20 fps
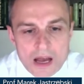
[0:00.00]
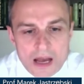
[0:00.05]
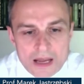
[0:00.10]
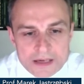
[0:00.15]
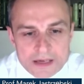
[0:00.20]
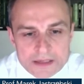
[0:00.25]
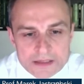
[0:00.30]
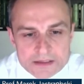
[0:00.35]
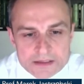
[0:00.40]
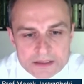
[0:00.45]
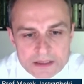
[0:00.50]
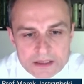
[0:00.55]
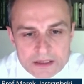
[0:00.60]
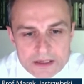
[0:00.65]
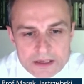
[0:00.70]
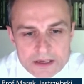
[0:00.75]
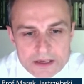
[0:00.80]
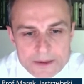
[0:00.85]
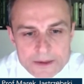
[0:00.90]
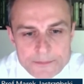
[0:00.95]
And
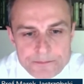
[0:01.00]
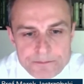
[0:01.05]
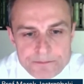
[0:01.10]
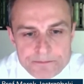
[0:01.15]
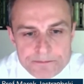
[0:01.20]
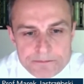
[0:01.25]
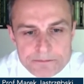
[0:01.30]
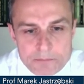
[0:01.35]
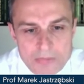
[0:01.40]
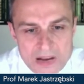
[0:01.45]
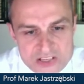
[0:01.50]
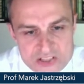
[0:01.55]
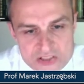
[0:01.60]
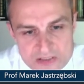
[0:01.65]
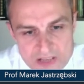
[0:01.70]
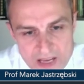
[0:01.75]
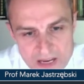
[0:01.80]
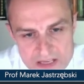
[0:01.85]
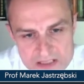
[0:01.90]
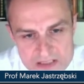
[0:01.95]
uh, much
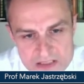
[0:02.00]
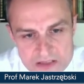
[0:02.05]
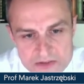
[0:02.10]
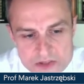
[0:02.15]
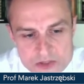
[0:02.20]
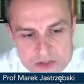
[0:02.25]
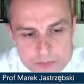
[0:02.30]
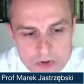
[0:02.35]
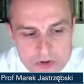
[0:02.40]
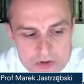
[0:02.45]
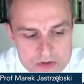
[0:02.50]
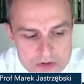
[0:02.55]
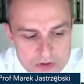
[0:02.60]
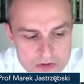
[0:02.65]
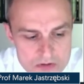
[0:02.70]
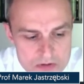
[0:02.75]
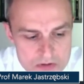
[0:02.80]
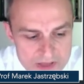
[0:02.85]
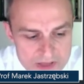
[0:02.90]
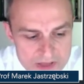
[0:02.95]
nicer response,
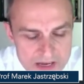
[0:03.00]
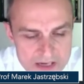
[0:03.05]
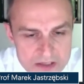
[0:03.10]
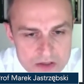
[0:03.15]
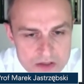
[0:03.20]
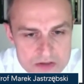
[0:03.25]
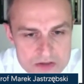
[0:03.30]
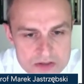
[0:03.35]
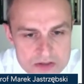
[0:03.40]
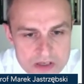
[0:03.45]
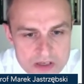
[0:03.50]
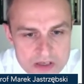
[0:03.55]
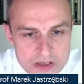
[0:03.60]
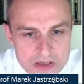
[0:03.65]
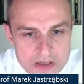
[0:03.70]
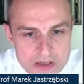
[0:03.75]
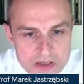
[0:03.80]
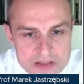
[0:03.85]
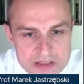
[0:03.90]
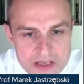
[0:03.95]
also diagnostic,
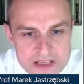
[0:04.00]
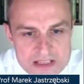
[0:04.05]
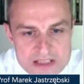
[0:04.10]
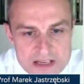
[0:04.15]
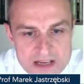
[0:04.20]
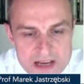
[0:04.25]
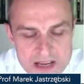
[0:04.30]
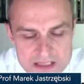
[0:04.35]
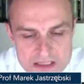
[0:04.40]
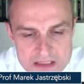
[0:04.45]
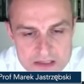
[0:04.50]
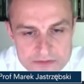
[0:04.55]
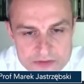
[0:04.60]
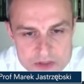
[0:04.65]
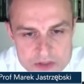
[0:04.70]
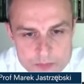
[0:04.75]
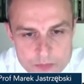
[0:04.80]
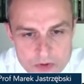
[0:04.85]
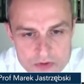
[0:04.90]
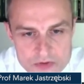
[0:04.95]
is a selective
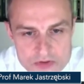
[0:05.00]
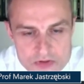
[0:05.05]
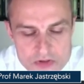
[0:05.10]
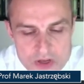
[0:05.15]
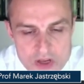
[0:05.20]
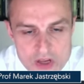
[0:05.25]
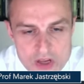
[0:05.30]
response.